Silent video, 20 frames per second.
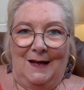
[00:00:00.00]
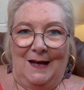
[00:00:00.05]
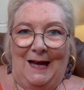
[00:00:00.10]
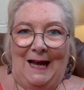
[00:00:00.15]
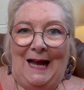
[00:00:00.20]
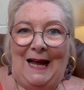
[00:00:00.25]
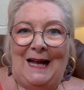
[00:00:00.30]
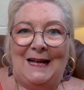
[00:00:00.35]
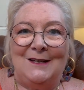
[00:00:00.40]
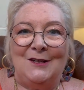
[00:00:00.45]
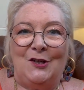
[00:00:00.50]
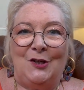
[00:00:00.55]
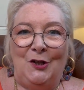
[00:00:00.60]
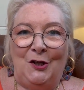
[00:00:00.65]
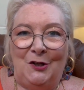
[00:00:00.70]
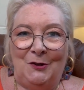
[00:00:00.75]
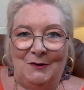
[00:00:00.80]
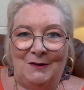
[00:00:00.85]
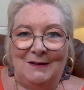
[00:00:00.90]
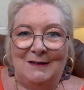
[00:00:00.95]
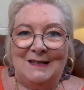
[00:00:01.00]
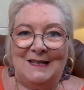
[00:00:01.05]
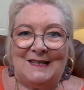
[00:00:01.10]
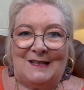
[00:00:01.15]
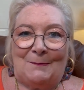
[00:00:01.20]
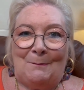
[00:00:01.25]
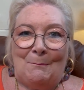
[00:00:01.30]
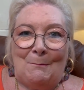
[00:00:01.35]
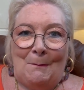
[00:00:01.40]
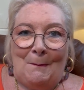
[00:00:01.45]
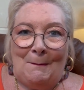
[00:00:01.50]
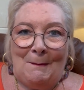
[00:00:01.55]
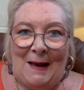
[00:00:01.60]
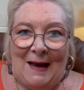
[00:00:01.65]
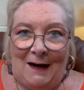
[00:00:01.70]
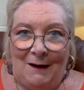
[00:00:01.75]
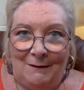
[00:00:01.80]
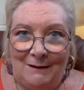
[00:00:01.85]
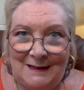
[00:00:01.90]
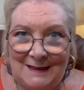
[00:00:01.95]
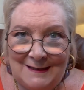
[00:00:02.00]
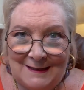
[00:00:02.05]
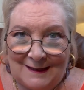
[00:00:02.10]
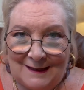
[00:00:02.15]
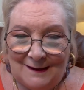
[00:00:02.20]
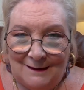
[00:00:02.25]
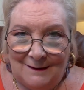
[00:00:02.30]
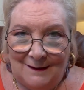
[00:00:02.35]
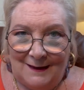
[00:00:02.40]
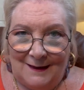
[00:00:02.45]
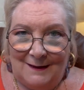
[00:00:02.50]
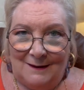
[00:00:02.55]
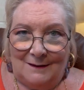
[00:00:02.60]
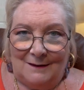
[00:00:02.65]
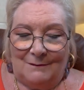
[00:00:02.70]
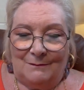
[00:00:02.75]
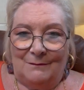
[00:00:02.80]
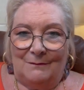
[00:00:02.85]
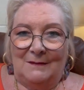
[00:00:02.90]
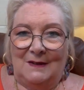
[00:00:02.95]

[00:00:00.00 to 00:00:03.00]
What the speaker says: and Uranus married Gaia